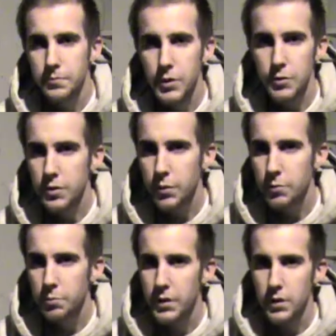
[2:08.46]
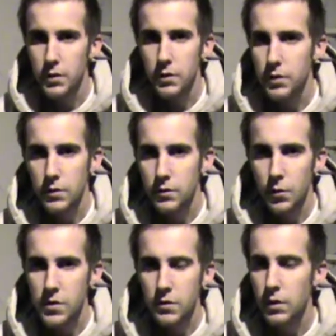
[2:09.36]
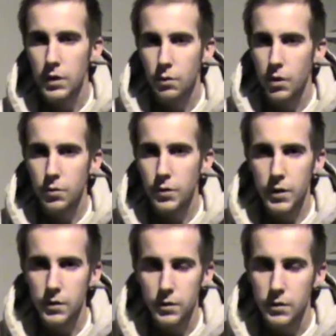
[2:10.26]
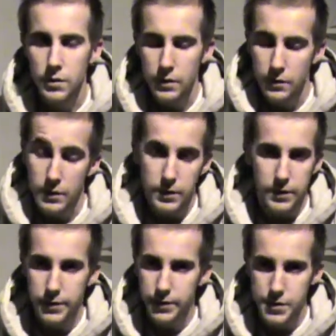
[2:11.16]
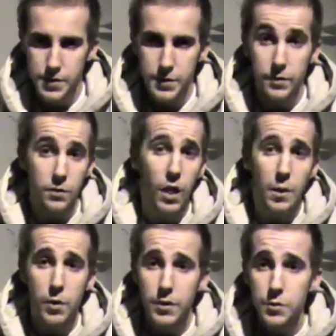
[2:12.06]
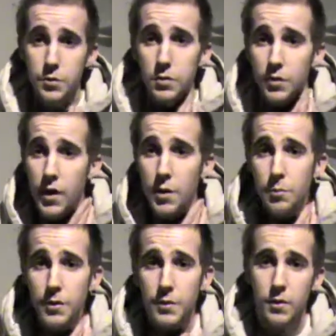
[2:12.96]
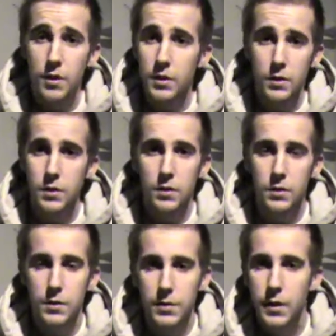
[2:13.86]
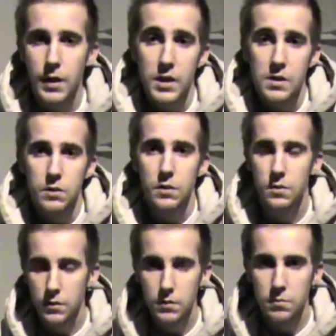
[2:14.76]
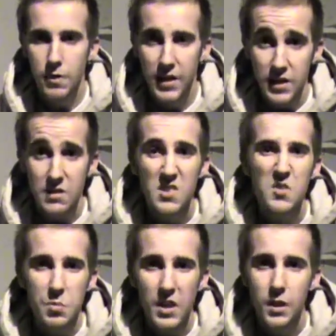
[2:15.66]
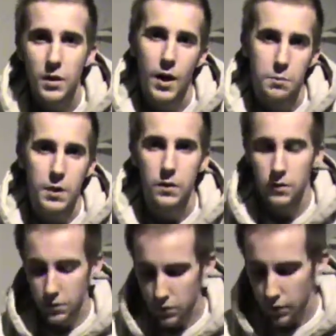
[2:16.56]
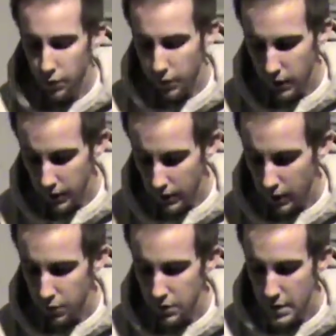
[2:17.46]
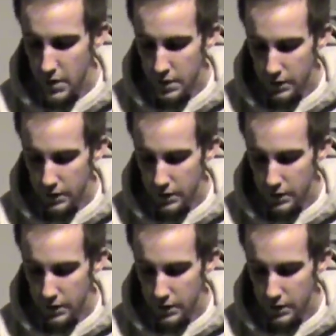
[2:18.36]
due to it being so easily grown, and there's a lot more uses for hemp than I can even speak in 9 minutes. So I can't go into that.